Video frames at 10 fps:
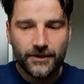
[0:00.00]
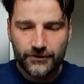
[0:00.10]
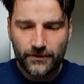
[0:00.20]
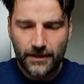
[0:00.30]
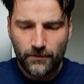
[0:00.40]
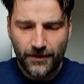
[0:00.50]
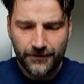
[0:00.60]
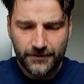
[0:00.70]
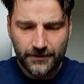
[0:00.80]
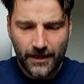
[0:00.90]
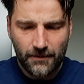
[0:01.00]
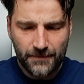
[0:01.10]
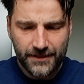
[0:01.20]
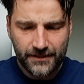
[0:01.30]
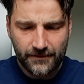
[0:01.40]
So I wonder how
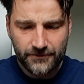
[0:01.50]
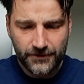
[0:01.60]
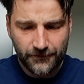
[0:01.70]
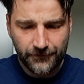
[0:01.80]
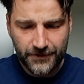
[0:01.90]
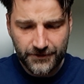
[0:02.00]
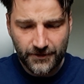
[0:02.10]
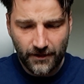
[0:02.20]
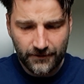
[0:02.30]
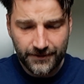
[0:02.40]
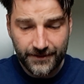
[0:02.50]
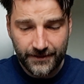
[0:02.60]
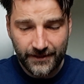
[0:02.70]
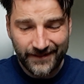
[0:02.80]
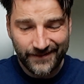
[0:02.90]
many silverfish are in
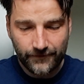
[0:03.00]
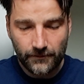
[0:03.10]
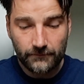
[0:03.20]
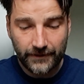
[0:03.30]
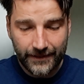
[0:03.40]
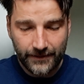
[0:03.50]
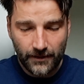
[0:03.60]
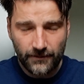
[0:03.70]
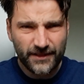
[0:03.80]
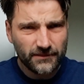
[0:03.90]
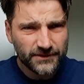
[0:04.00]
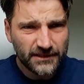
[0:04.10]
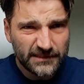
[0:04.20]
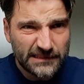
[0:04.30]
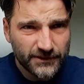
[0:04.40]
it right now, and I
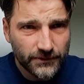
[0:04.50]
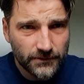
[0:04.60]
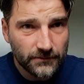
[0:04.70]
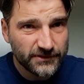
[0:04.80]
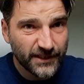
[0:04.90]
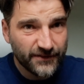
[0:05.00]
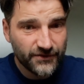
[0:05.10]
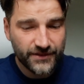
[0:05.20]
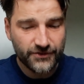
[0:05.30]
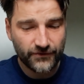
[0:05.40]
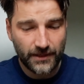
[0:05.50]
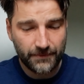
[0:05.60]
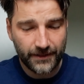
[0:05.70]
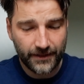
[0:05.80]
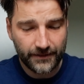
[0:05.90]
really need to change this trap.
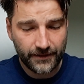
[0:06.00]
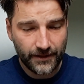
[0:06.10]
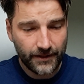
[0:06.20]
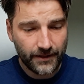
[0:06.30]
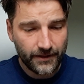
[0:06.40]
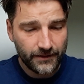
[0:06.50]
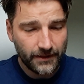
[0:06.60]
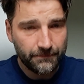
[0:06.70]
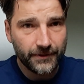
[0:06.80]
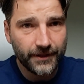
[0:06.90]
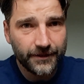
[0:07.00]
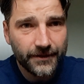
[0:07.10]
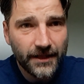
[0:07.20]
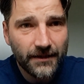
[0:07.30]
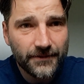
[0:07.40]
And yep, here
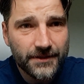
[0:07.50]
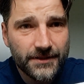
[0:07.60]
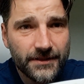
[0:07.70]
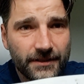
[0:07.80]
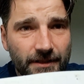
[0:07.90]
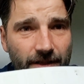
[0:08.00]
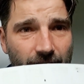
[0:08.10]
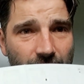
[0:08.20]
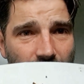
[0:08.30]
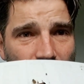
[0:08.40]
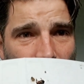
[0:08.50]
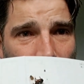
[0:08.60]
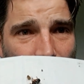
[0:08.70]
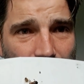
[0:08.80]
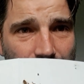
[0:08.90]
you have it.
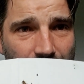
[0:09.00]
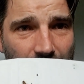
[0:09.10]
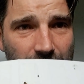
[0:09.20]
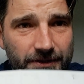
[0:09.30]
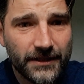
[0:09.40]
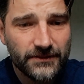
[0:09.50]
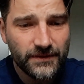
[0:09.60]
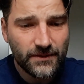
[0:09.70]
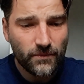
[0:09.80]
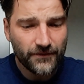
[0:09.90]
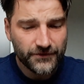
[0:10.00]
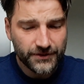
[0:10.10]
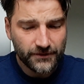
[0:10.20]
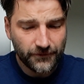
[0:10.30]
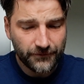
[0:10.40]
There is actually one
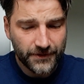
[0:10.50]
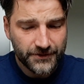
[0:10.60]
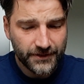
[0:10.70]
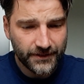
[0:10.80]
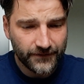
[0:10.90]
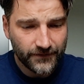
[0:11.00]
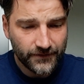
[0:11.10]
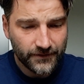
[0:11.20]
silverfish in it,